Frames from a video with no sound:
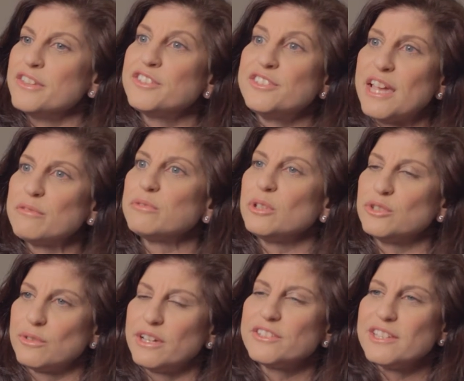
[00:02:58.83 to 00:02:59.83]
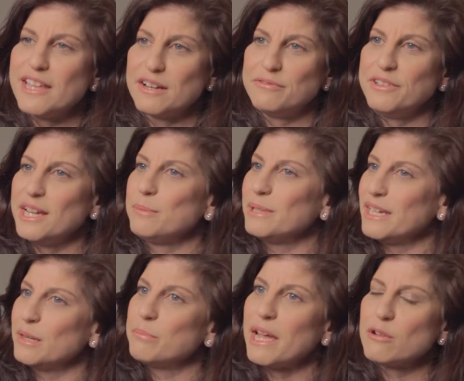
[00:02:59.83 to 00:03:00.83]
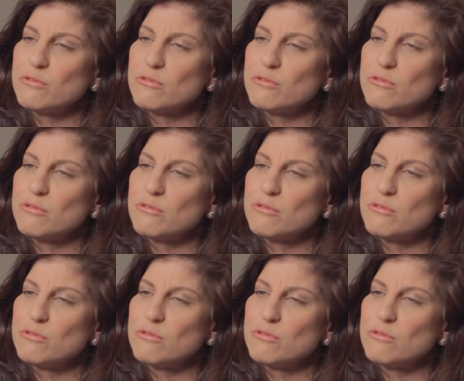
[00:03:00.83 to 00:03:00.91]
several drugs in that family, and by